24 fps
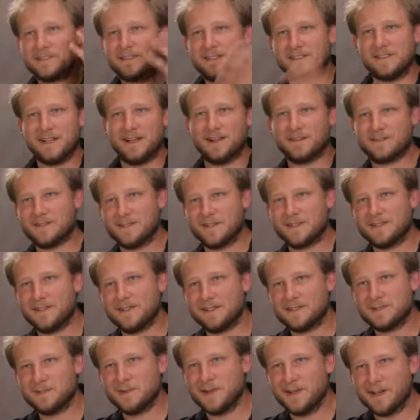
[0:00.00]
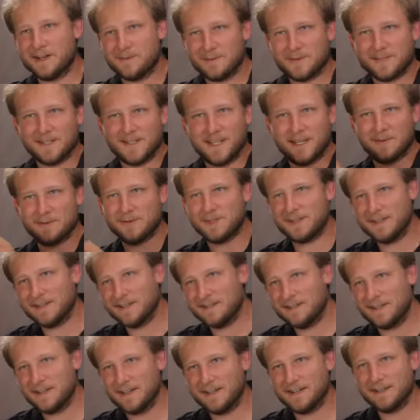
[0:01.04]
he's got other things on his mind with the guy with the gun
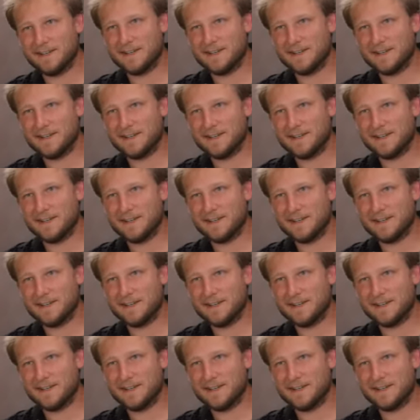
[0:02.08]
and the gun,